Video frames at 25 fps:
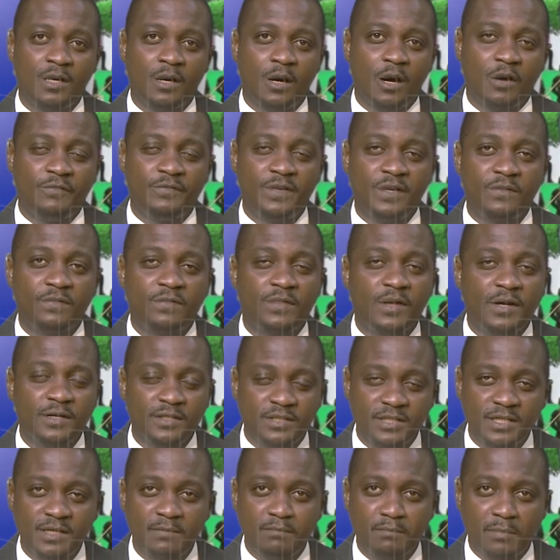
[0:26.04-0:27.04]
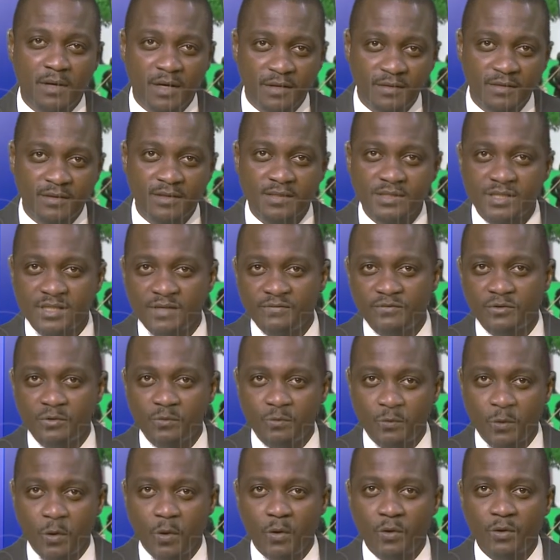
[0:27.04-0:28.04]
of a thirty-month civil
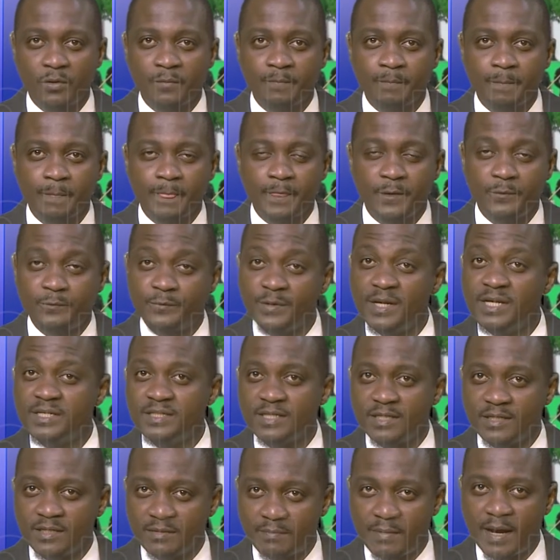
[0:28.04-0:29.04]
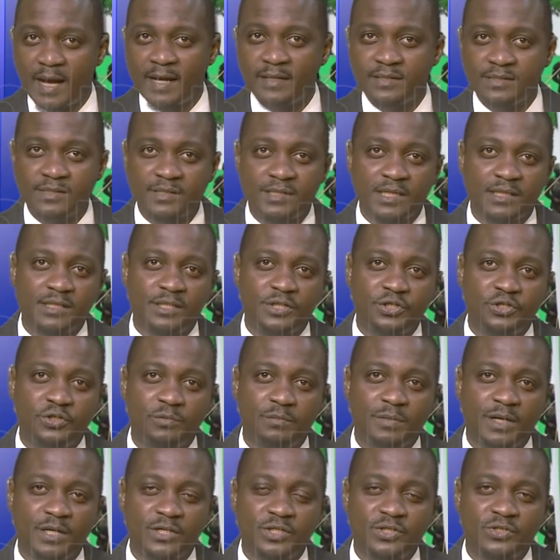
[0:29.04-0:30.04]
war, reason demands that they should
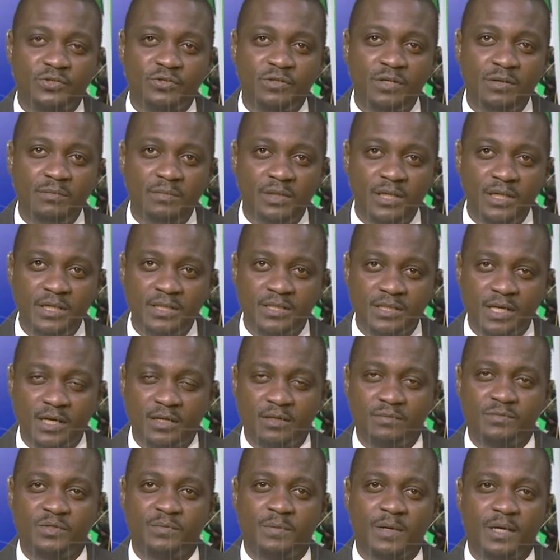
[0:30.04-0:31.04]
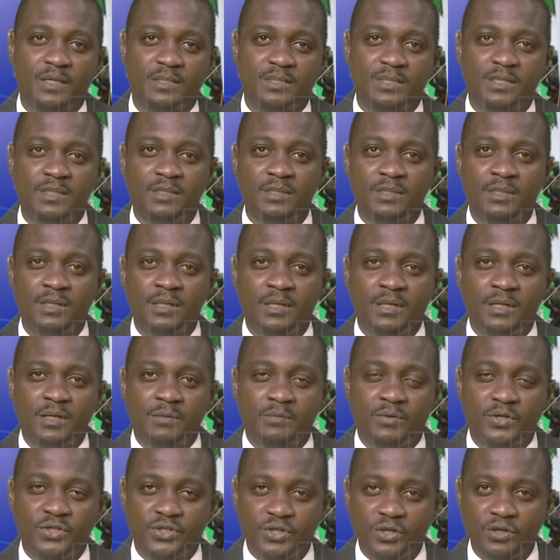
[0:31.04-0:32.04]
be extremely circumspect in
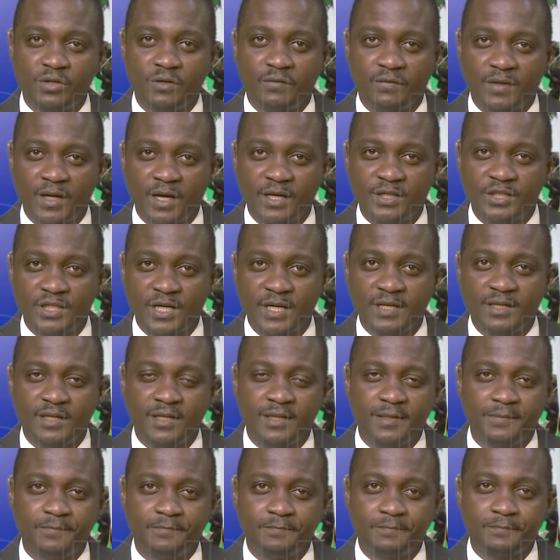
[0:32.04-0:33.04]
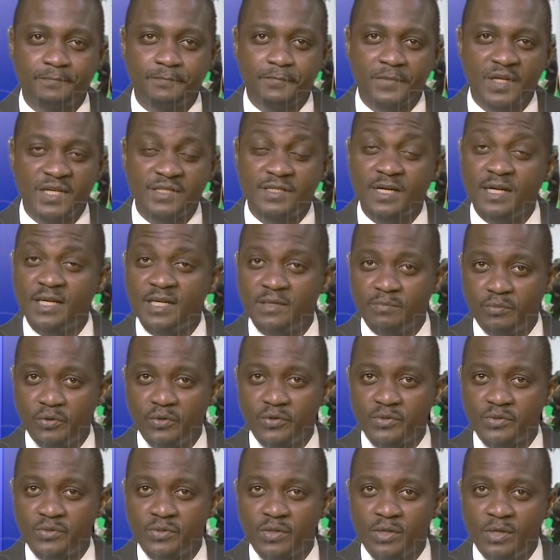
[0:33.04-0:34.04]
pursuit of their agenda. He said
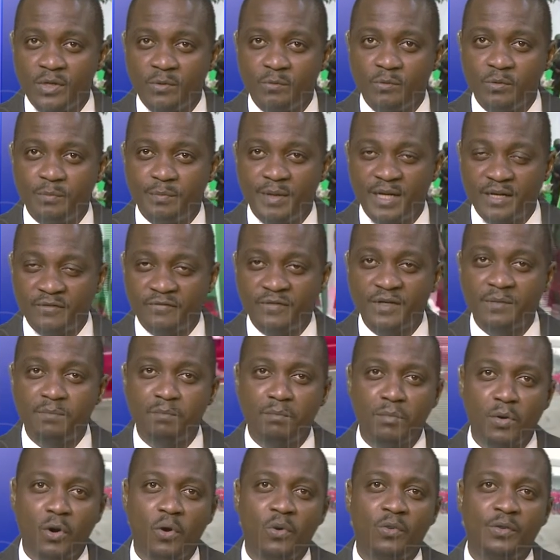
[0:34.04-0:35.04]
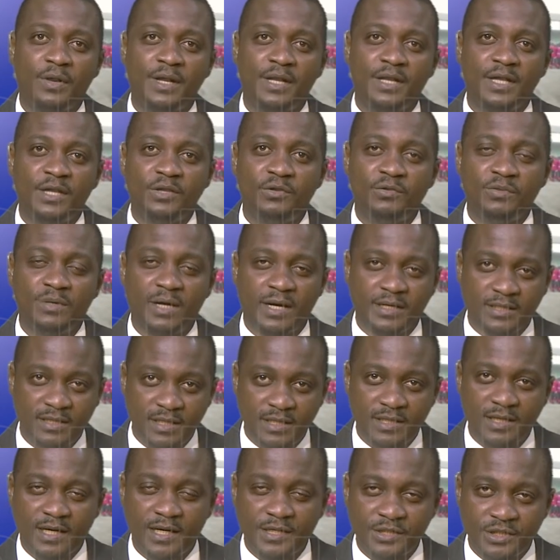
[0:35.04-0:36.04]
Igbos would benefit more in a
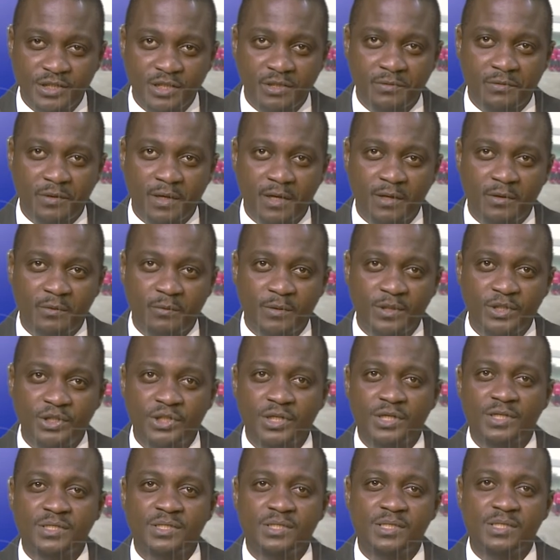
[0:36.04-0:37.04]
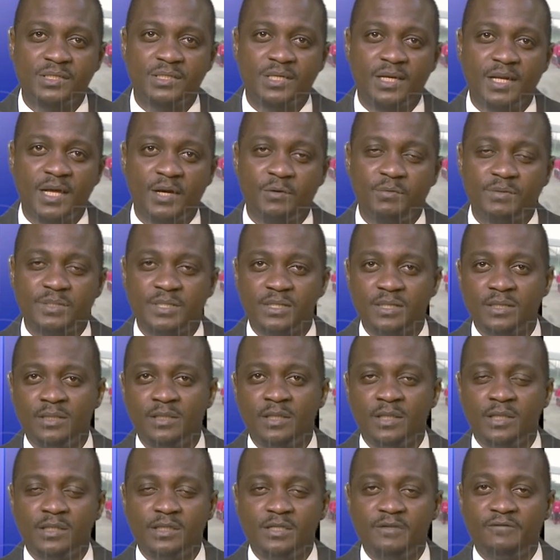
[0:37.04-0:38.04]
united Nigeria where justice and equity
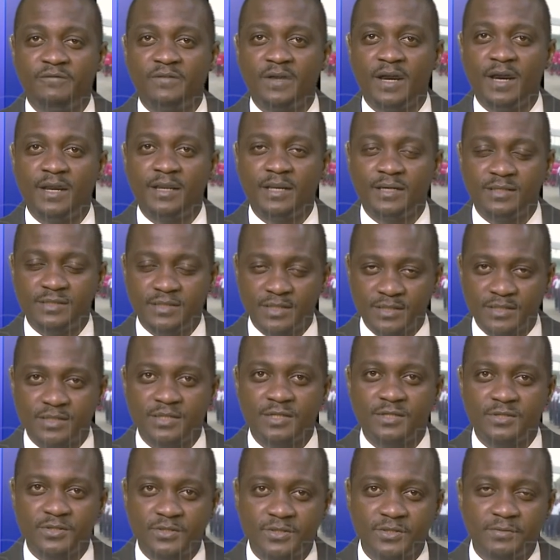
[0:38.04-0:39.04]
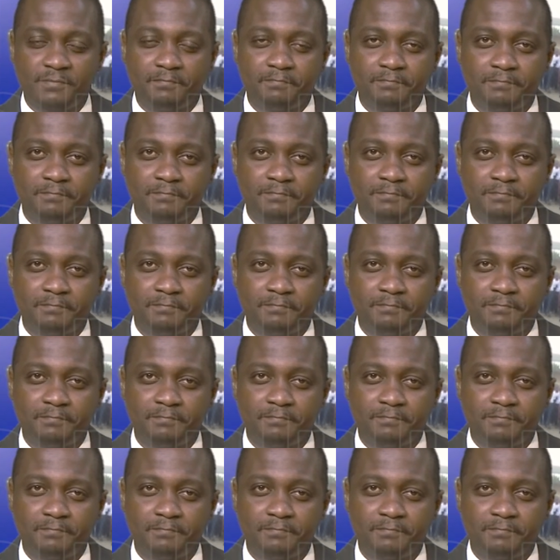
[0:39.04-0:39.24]
define existence.